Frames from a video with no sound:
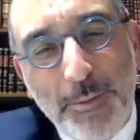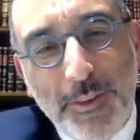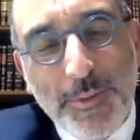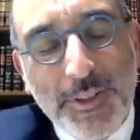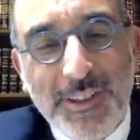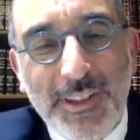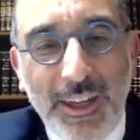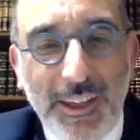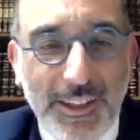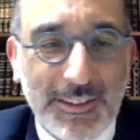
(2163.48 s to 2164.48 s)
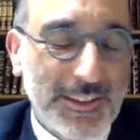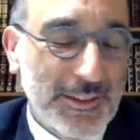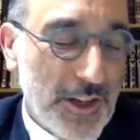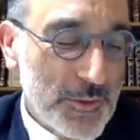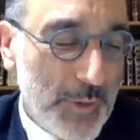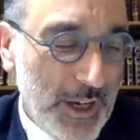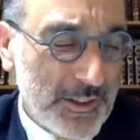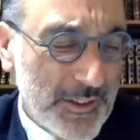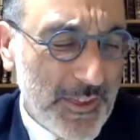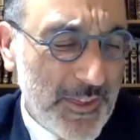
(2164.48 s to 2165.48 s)
the mistake is, this goes back to
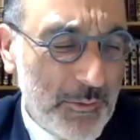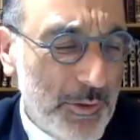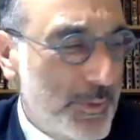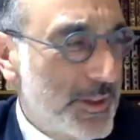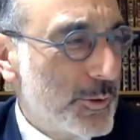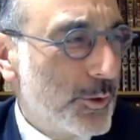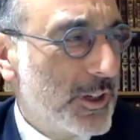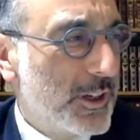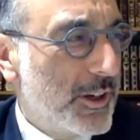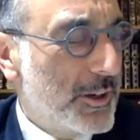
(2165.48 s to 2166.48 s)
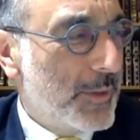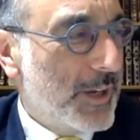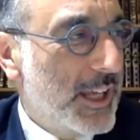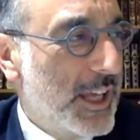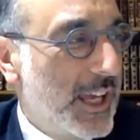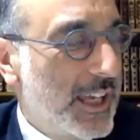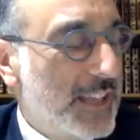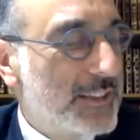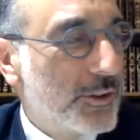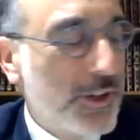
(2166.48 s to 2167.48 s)
the theme we've been talking a lot about,
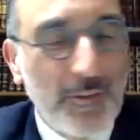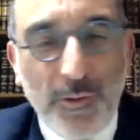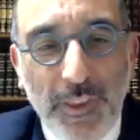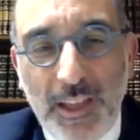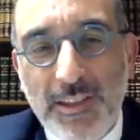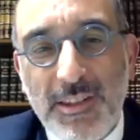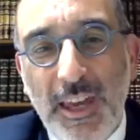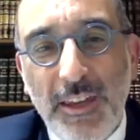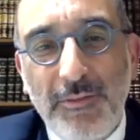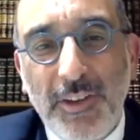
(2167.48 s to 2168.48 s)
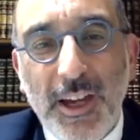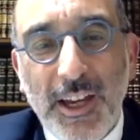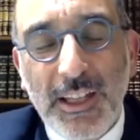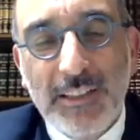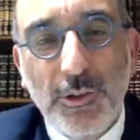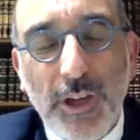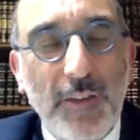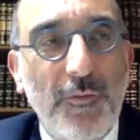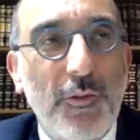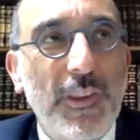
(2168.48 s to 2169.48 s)
is looking for that savior, is looking
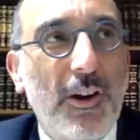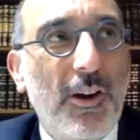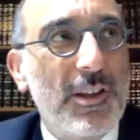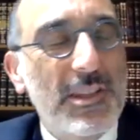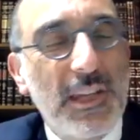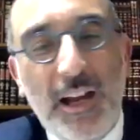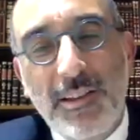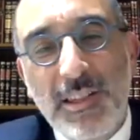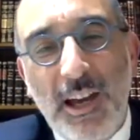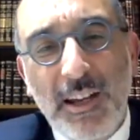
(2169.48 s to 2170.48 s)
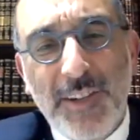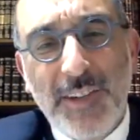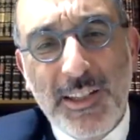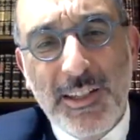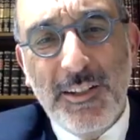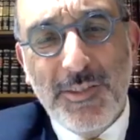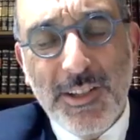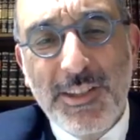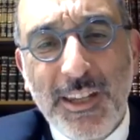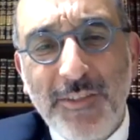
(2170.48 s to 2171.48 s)
for the answer outside of ourselves
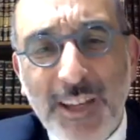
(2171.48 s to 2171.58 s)
instead of